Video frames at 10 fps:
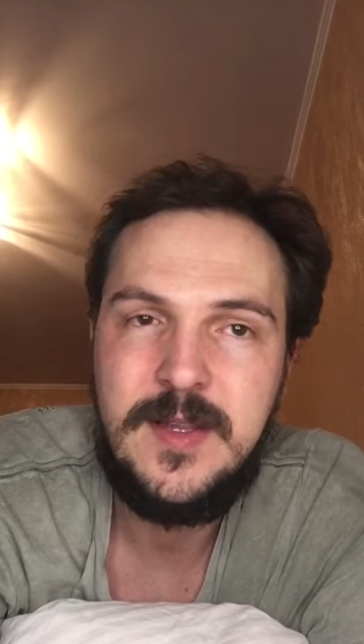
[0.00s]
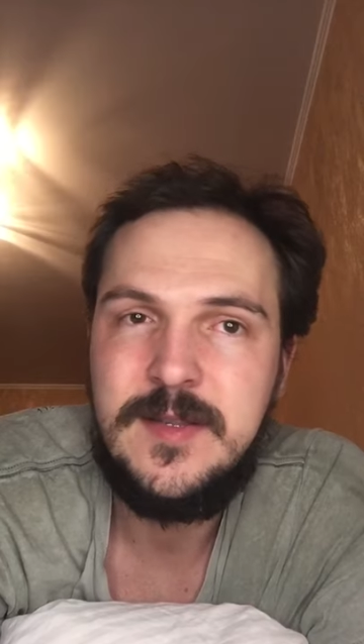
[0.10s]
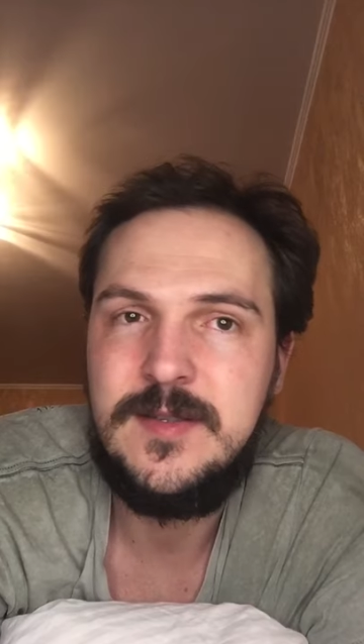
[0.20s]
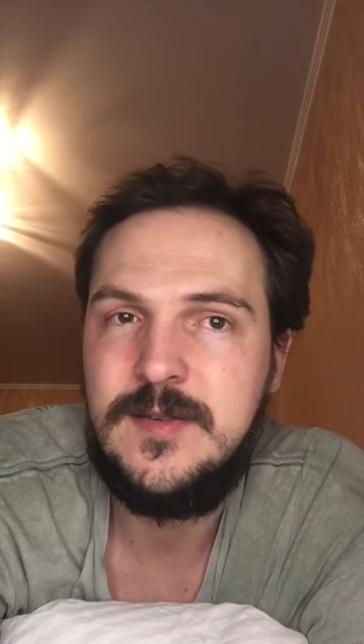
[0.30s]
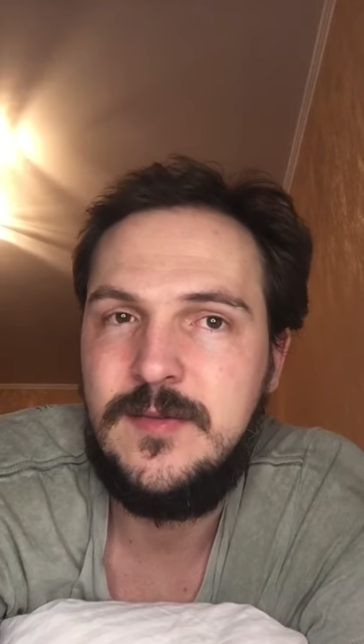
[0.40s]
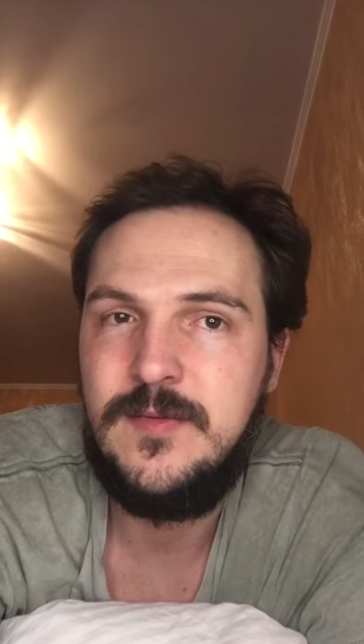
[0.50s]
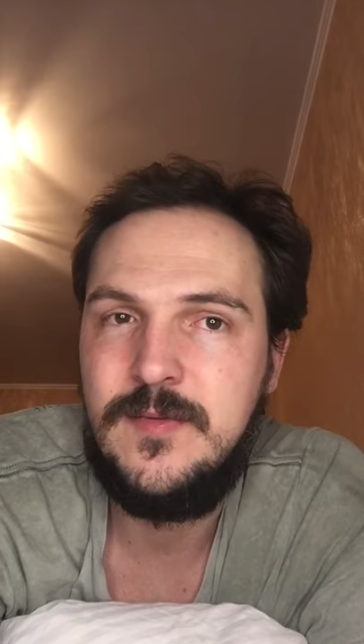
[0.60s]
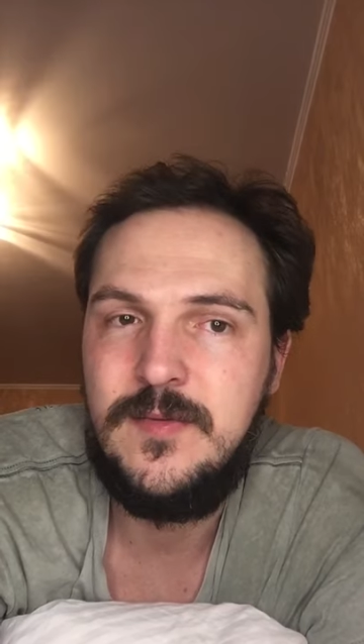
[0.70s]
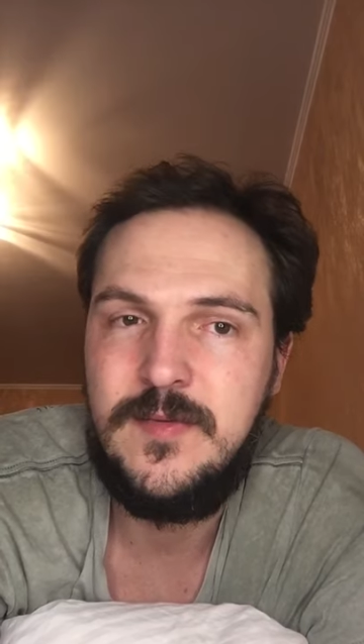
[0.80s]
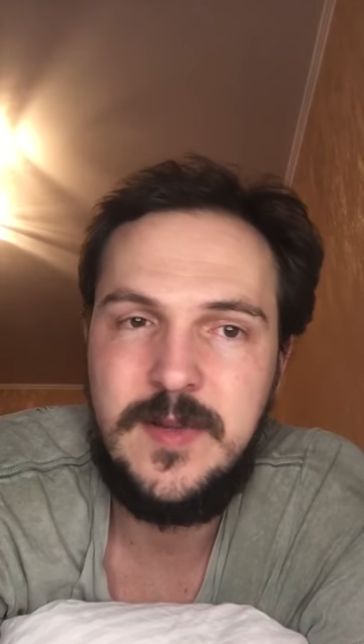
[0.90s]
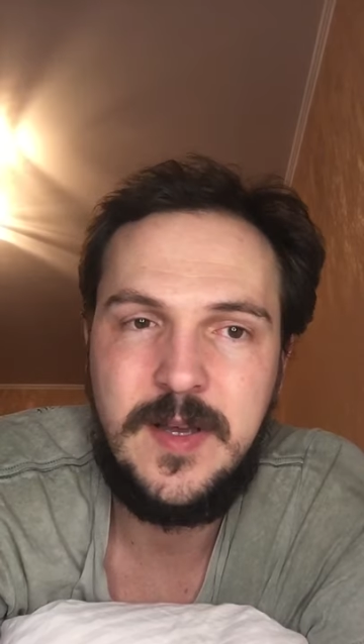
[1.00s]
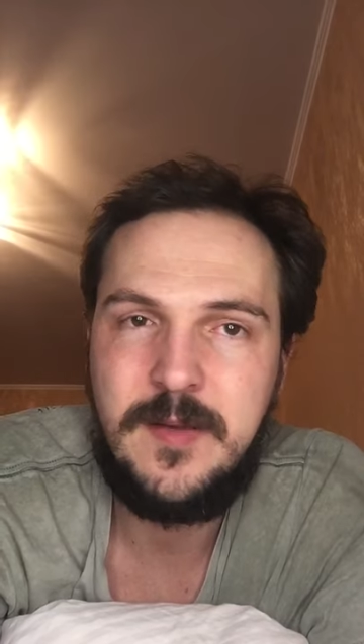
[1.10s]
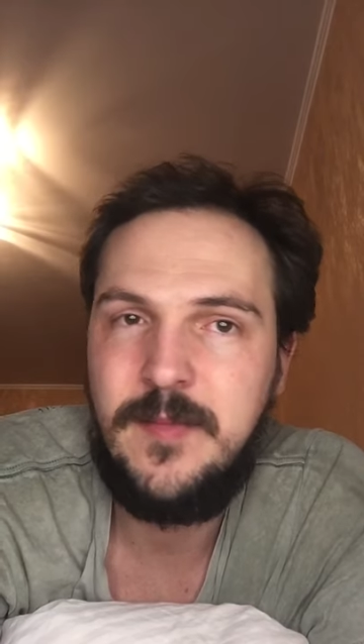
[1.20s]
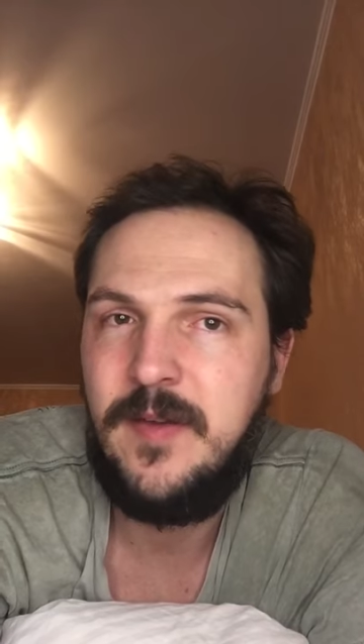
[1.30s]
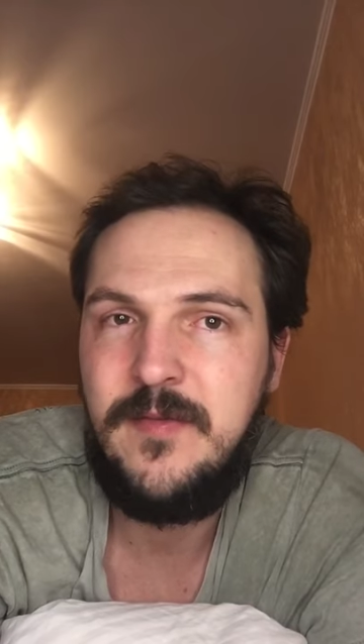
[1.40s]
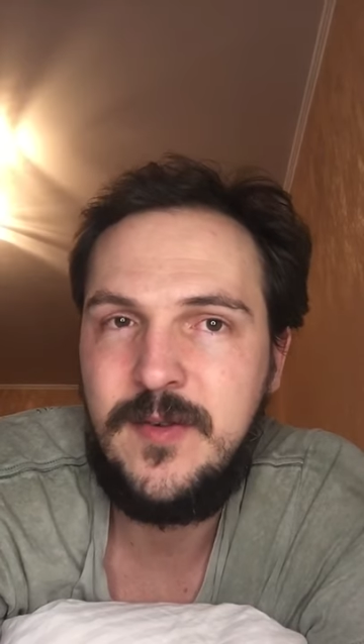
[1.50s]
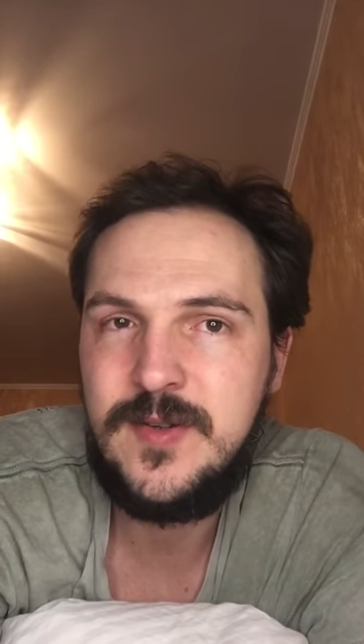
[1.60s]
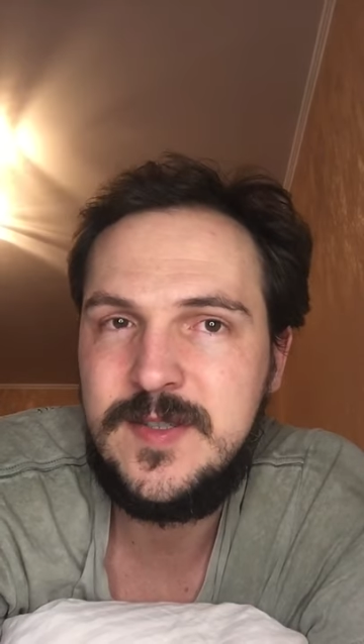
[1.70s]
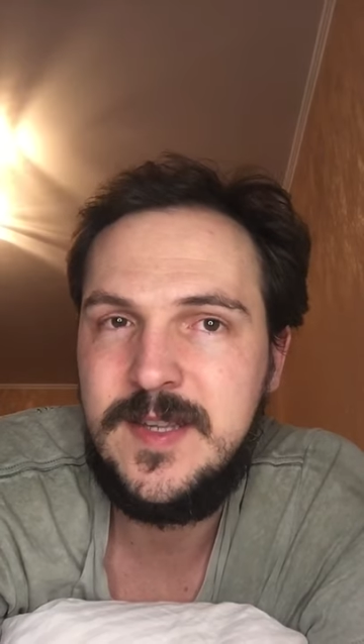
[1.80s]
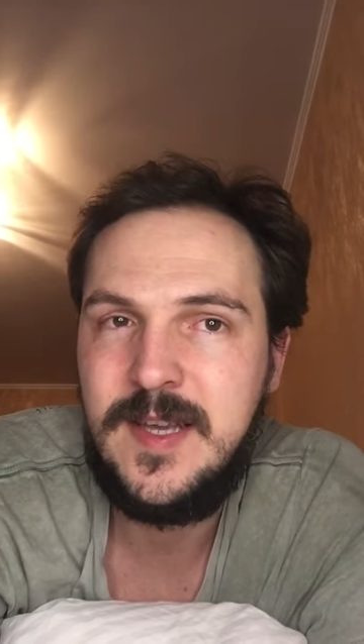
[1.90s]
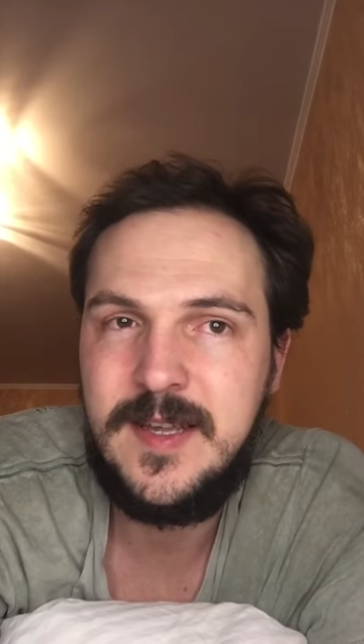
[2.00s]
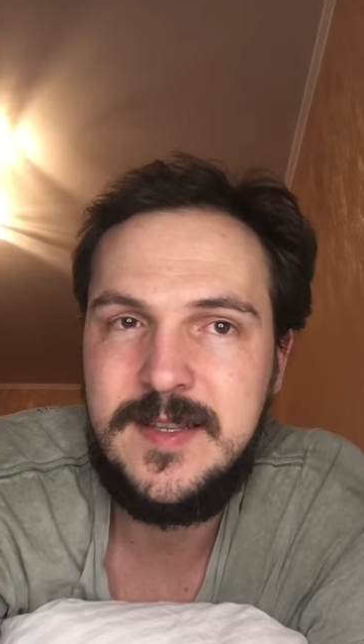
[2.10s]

So like my first day,